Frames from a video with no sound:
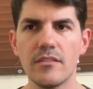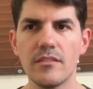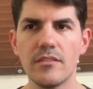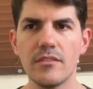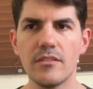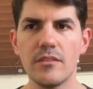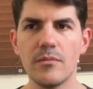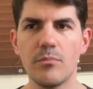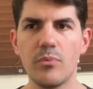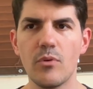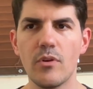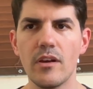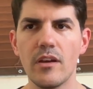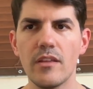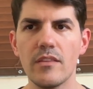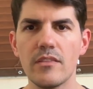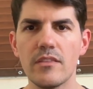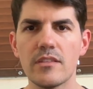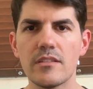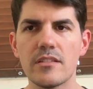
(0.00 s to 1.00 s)
the
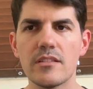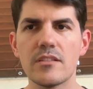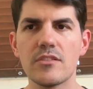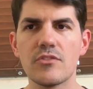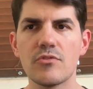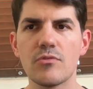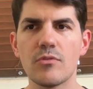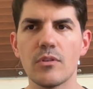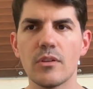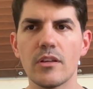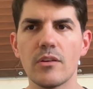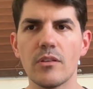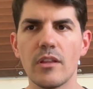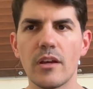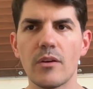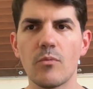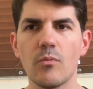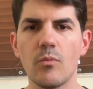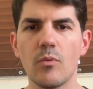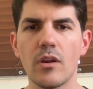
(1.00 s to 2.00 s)
point, this is truly
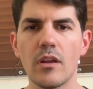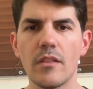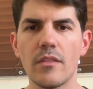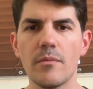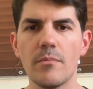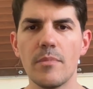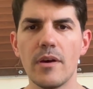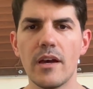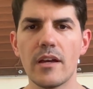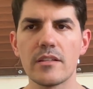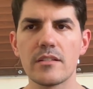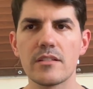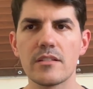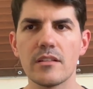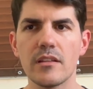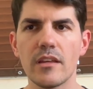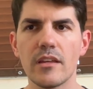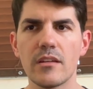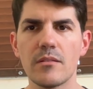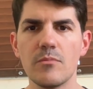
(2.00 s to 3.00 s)
like one of the best
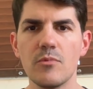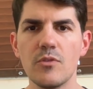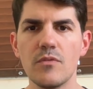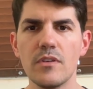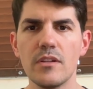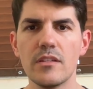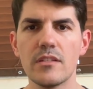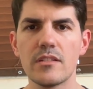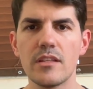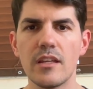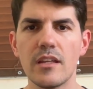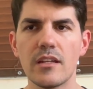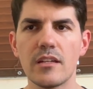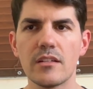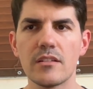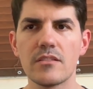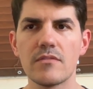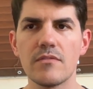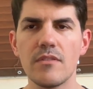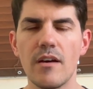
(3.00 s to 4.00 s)
like movies, and
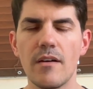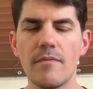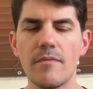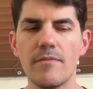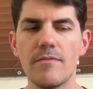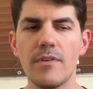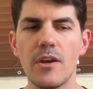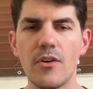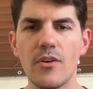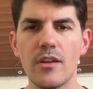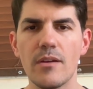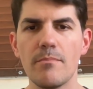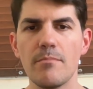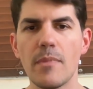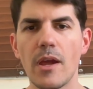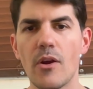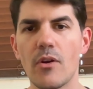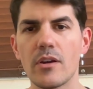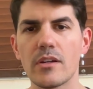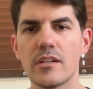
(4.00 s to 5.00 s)
it's a very
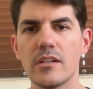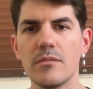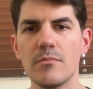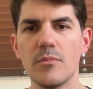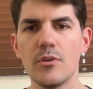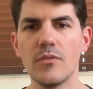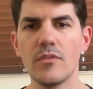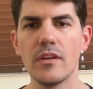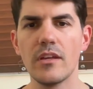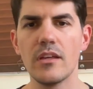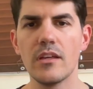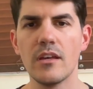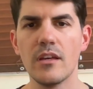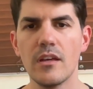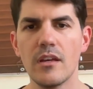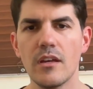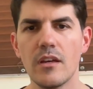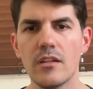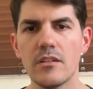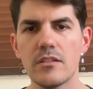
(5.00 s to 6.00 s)
American movie,
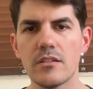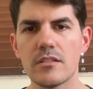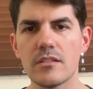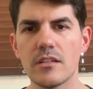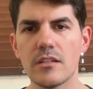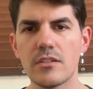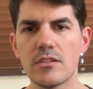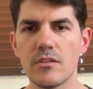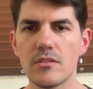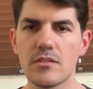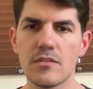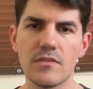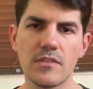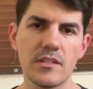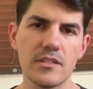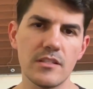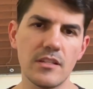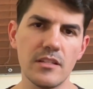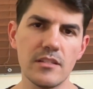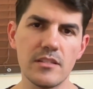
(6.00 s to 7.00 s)
just like Joseph
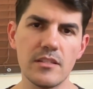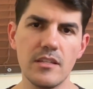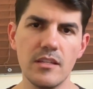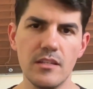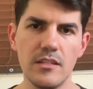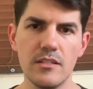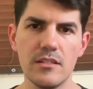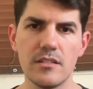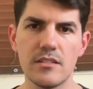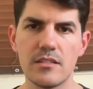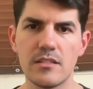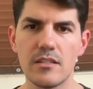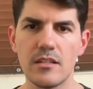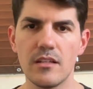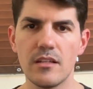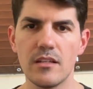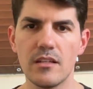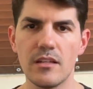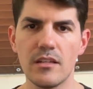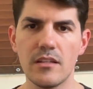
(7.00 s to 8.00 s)
Kosinski's
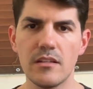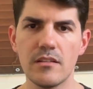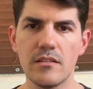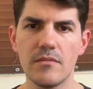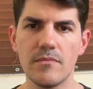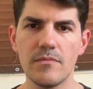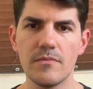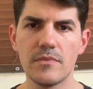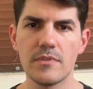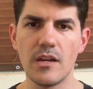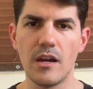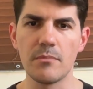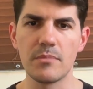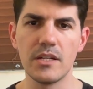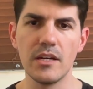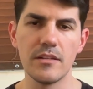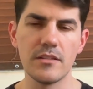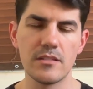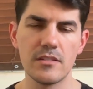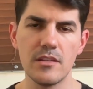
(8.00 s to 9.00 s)
Top
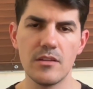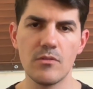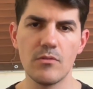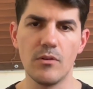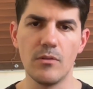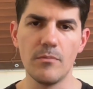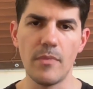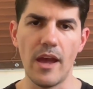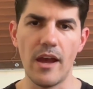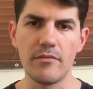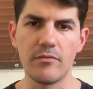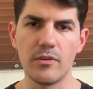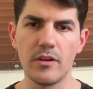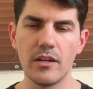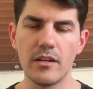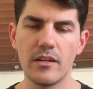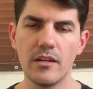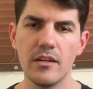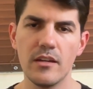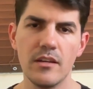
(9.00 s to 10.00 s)
Gun sequel,
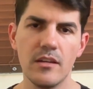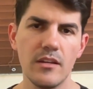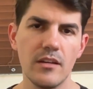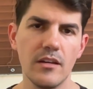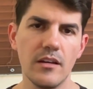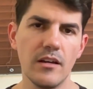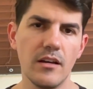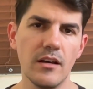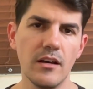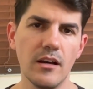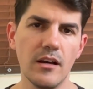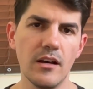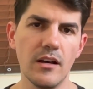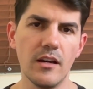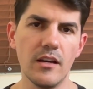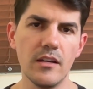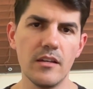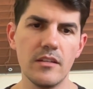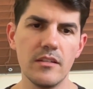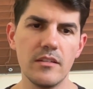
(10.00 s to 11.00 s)
Maverick.
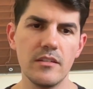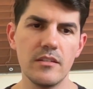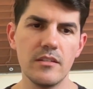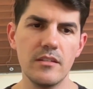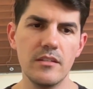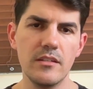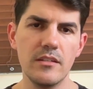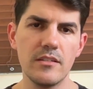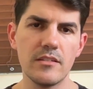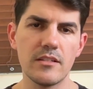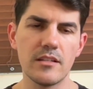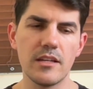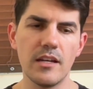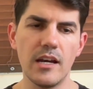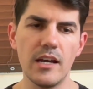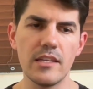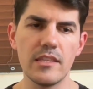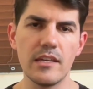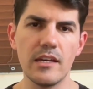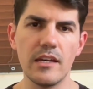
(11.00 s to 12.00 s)
uh, he's a
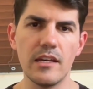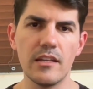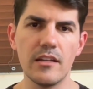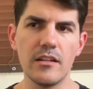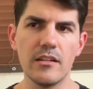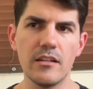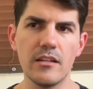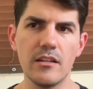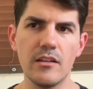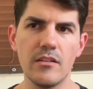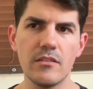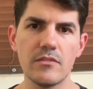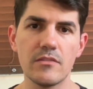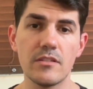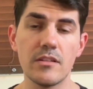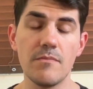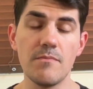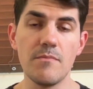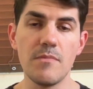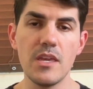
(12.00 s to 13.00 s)
guy that
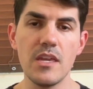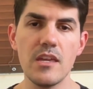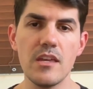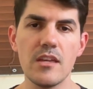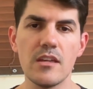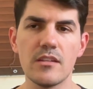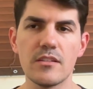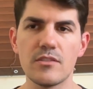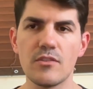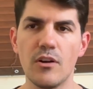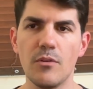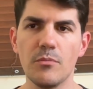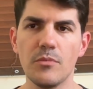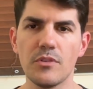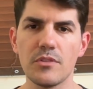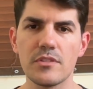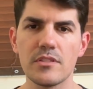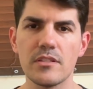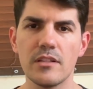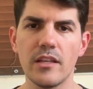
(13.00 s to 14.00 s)
to me is
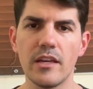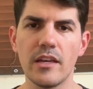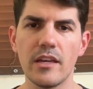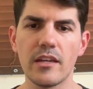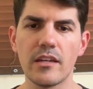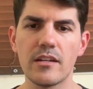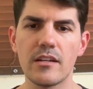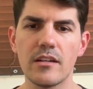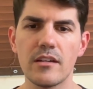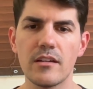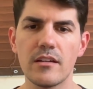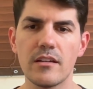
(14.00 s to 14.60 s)
almost like